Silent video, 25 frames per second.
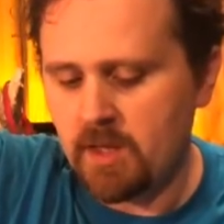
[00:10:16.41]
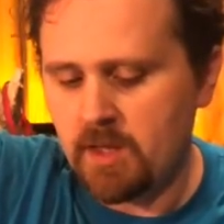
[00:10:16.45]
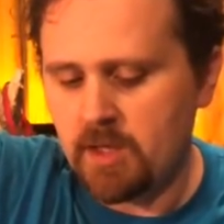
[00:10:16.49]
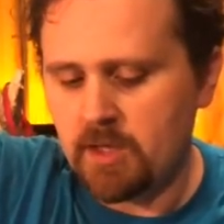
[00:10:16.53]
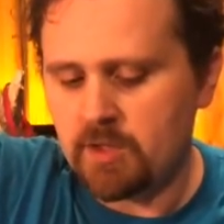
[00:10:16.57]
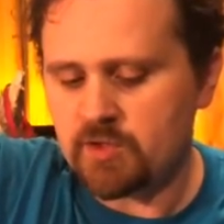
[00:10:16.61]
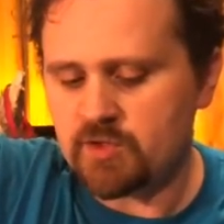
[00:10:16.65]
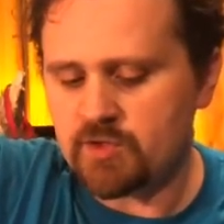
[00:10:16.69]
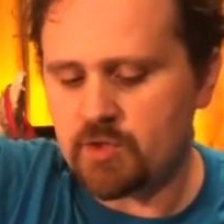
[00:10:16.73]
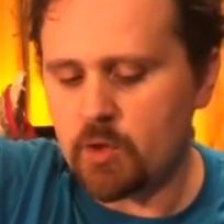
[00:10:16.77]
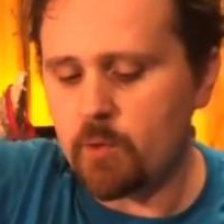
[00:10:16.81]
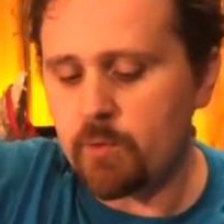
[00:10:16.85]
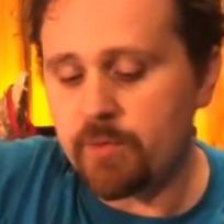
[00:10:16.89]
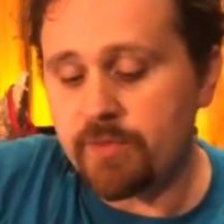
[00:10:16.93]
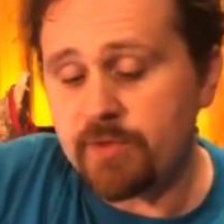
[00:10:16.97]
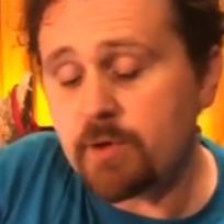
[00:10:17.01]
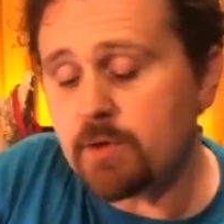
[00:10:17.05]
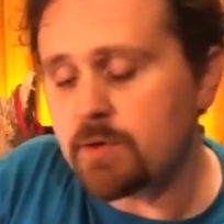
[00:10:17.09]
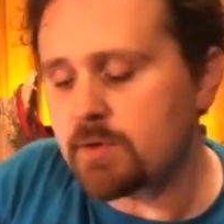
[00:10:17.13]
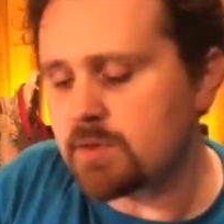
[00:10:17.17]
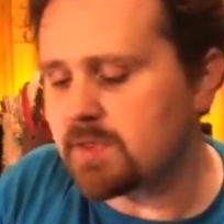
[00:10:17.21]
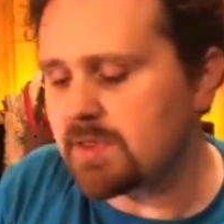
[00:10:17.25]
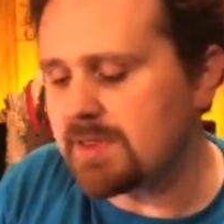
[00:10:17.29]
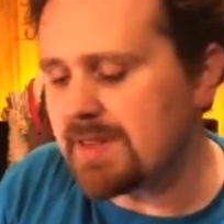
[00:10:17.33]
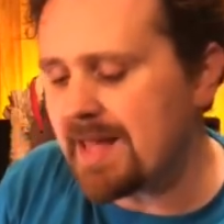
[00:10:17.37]
So their
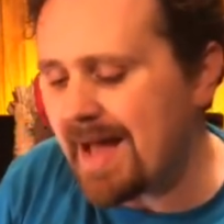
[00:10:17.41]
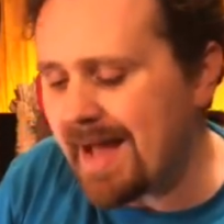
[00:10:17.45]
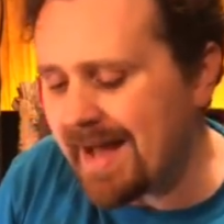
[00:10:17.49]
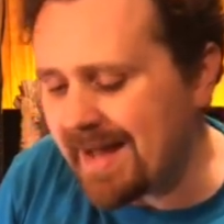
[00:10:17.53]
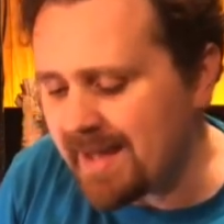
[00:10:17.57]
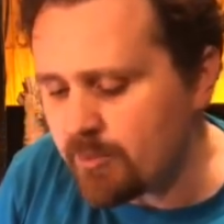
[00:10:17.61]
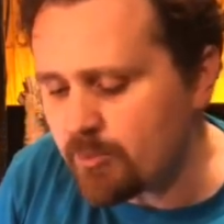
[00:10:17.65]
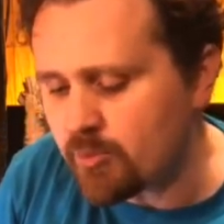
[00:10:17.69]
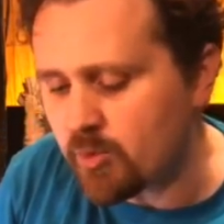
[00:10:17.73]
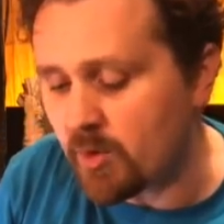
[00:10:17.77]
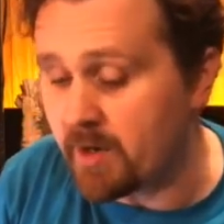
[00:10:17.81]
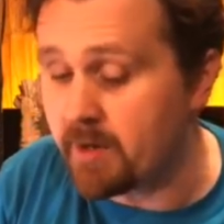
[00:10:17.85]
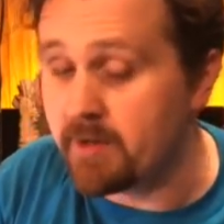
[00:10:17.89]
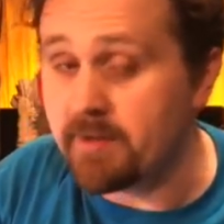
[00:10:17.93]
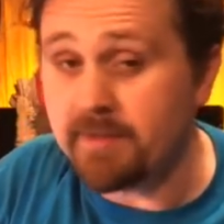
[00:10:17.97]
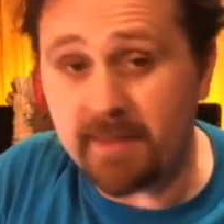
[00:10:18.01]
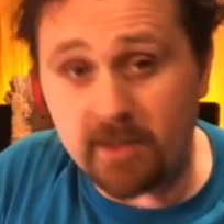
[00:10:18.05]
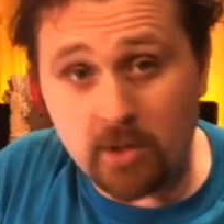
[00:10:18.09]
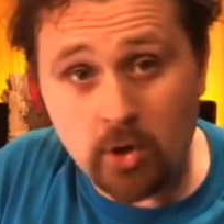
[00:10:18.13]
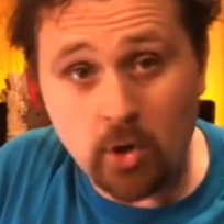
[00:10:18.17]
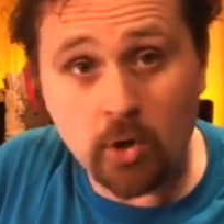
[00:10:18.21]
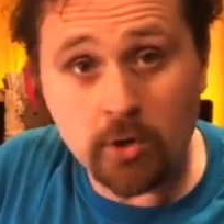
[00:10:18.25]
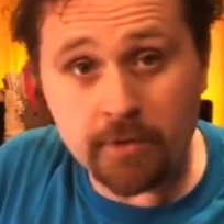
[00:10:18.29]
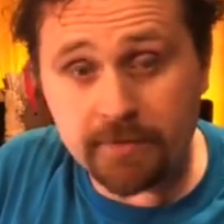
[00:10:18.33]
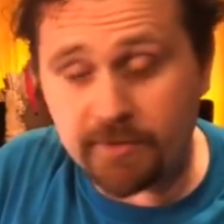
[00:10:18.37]
library, they
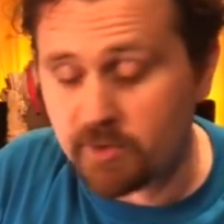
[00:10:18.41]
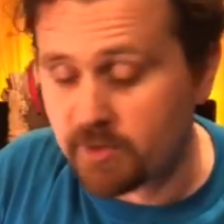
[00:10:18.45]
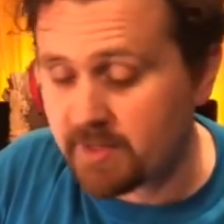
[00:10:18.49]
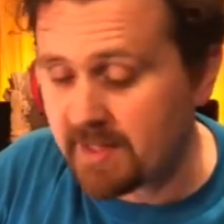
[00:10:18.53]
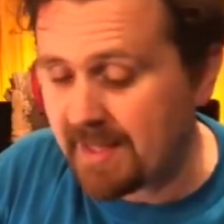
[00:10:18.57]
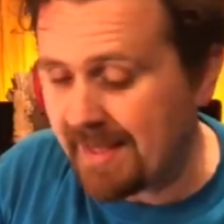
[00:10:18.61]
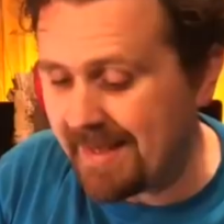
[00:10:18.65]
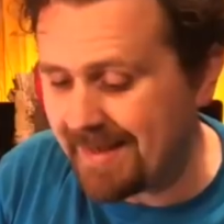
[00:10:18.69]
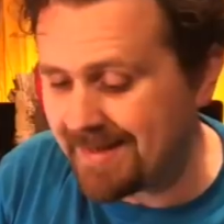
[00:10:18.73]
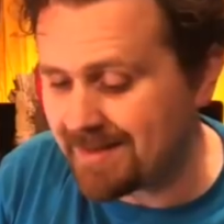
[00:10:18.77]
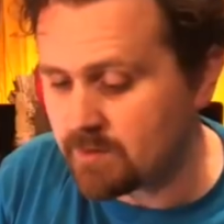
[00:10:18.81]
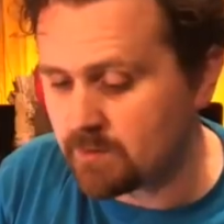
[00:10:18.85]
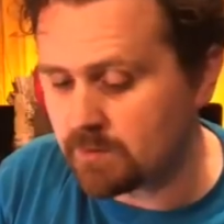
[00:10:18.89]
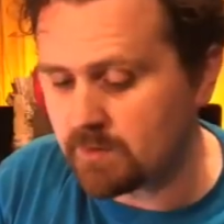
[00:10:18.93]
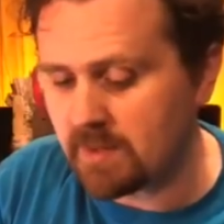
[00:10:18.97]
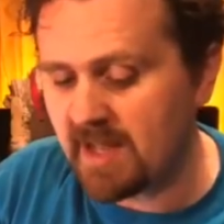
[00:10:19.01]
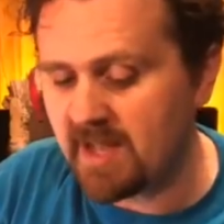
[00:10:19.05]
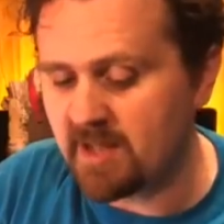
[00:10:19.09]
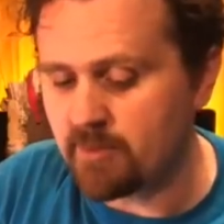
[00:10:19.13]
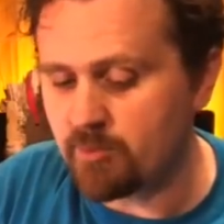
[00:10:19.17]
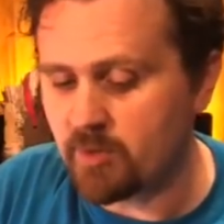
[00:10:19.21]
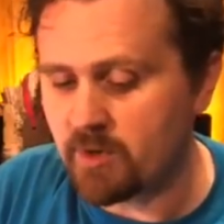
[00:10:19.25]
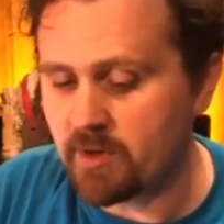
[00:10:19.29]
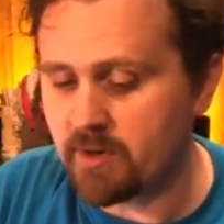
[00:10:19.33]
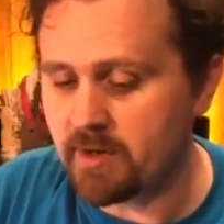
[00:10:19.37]
call it their candle
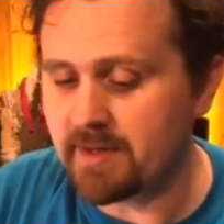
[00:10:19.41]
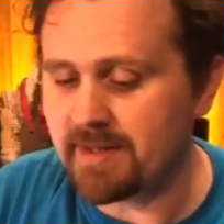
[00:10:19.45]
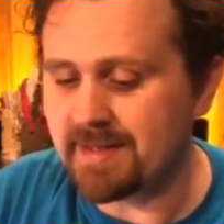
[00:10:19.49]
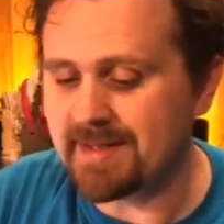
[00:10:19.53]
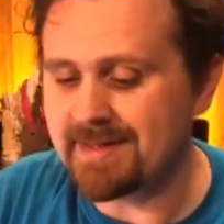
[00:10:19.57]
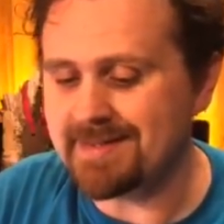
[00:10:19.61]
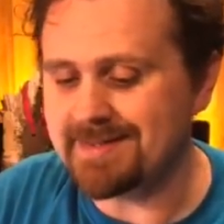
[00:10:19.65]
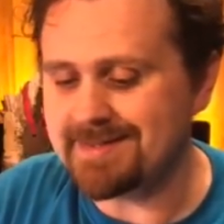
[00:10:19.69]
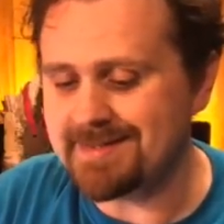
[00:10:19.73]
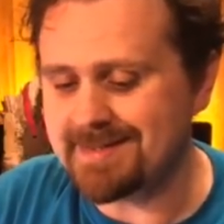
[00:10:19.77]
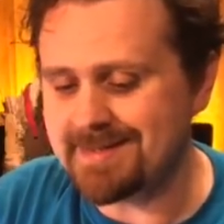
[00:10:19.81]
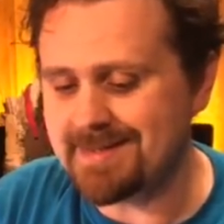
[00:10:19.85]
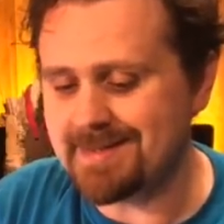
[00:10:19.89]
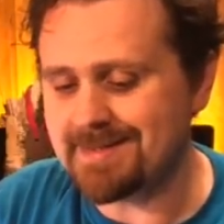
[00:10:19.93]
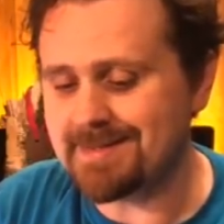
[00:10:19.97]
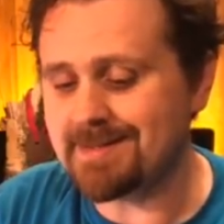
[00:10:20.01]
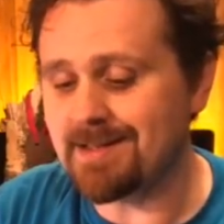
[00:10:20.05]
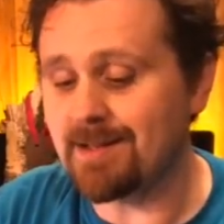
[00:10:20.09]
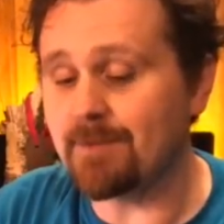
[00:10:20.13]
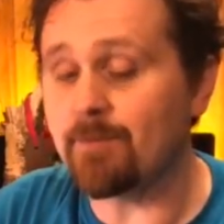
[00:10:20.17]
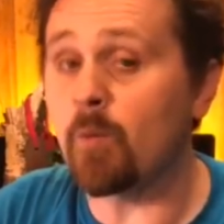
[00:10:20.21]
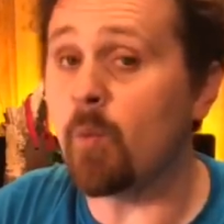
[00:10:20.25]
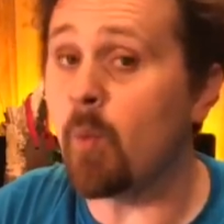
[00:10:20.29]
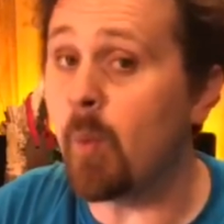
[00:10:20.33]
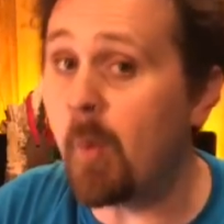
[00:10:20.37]
library, consists
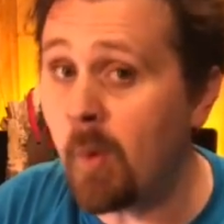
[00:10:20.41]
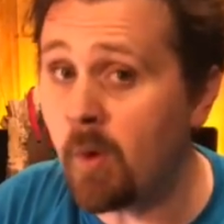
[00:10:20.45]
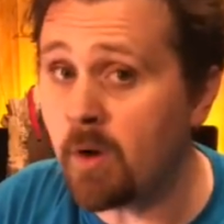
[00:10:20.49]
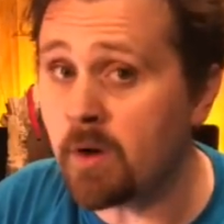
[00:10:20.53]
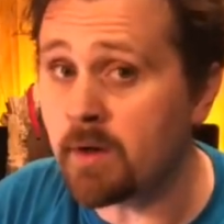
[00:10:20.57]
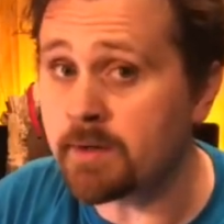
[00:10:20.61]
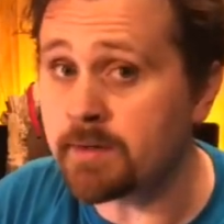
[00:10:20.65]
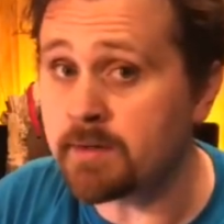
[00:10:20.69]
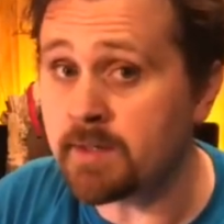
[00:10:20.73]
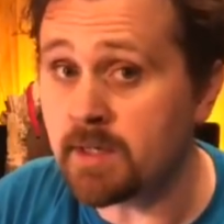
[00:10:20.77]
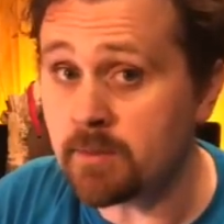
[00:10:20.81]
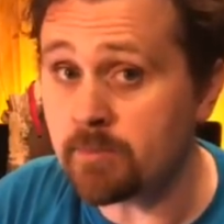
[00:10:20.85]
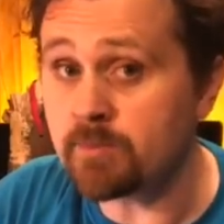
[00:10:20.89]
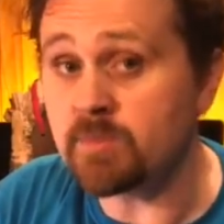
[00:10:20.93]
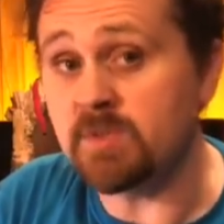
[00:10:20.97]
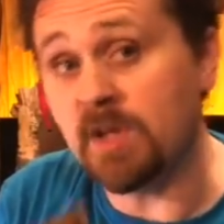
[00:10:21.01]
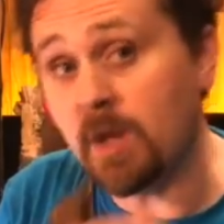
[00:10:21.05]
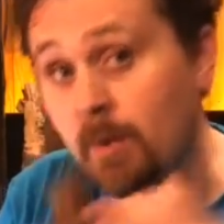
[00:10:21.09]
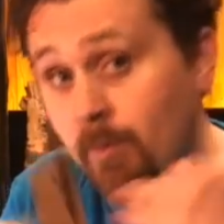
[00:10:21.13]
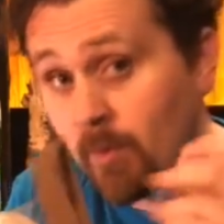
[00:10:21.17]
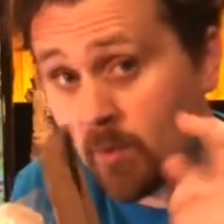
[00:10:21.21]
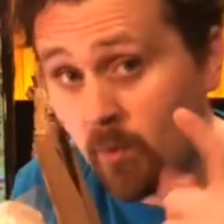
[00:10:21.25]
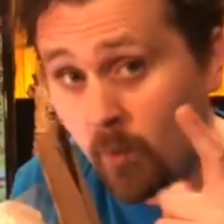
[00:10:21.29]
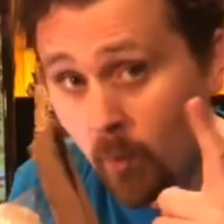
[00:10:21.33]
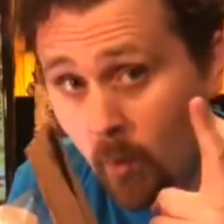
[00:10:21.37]
of one,
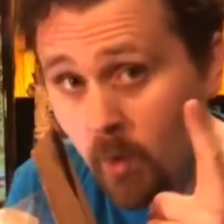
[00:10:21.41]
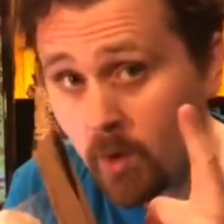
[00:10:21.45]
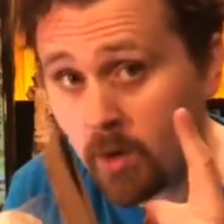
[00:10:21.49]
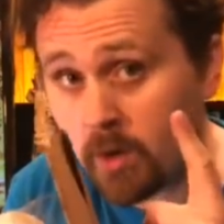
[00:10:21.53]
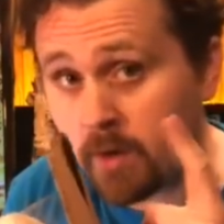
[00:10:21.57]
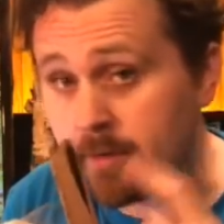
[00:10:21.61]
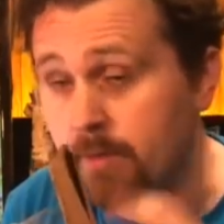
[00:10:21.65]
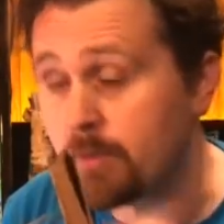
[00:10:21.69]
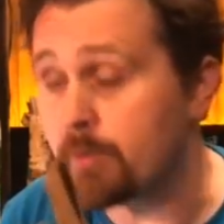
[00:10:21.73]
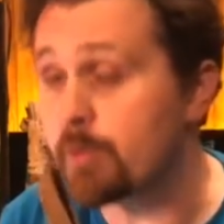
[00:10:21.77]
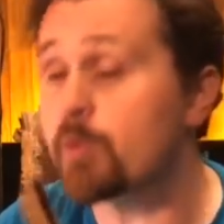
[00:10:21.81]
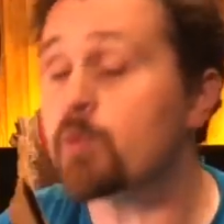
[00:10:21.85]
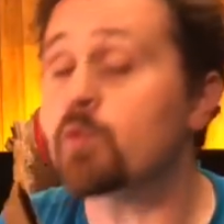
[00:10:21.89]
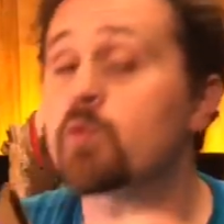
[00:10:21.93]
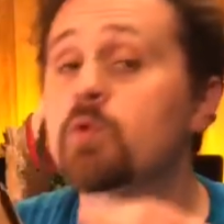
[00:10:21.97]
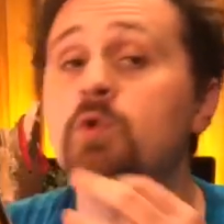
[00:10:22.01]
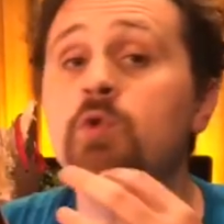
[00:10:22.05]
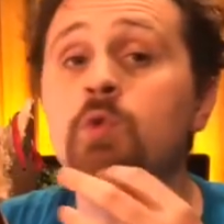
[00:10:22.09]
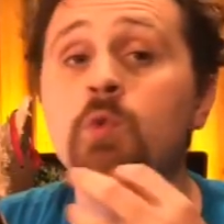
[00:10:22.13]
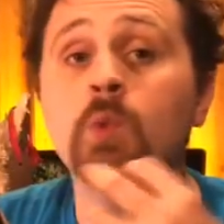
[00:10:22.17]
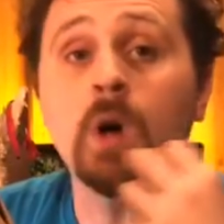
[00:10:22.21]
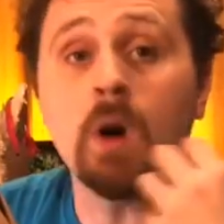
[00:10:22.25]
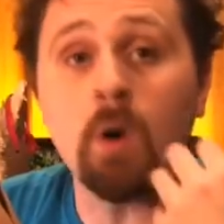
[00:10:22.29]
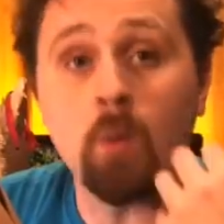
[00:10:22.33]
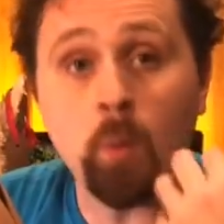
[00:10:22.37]
number one
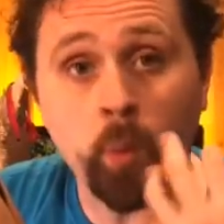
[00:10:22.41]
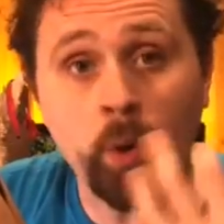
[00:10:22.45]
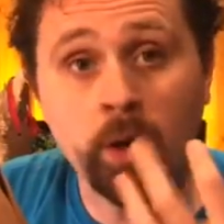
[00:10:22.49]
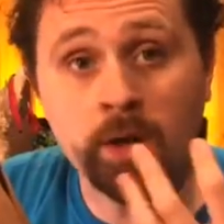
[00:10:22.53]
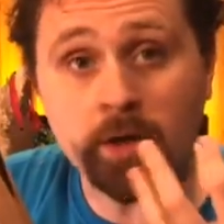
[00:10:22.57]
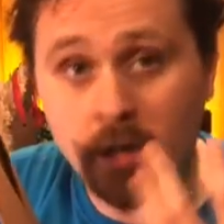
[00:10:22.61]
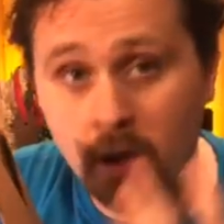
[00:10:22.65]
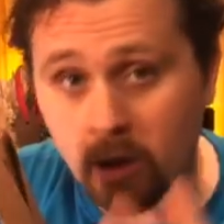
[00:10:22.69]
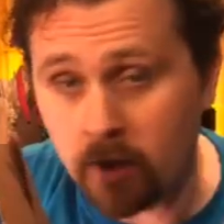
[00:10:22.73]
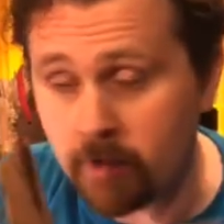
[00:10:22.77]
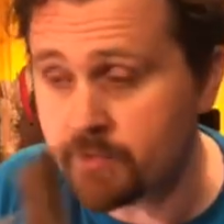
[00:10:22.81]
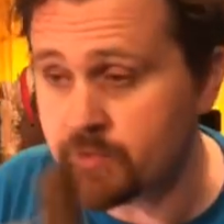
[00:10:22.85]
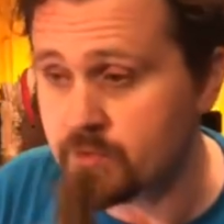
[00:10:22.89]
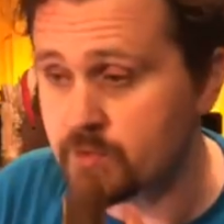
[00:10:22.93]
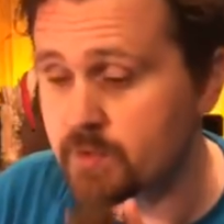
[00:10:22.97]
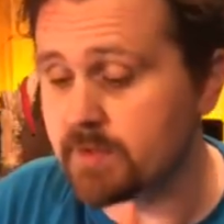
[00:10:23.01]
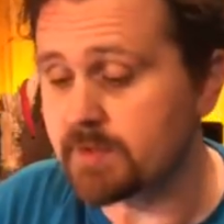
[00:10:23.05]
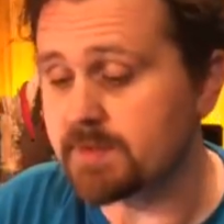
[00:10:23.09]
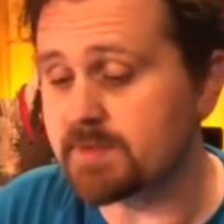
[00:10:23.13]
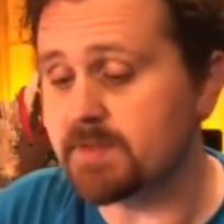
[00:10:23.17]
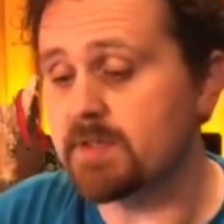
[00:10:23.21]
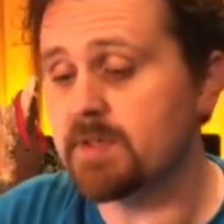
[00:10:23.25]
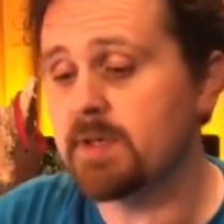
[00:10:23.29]
through 100.